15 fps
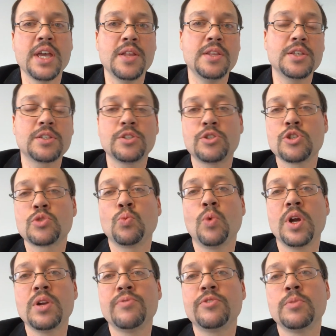And this is just
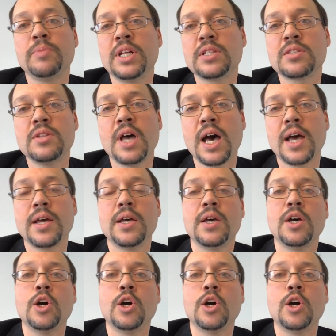one of them that's not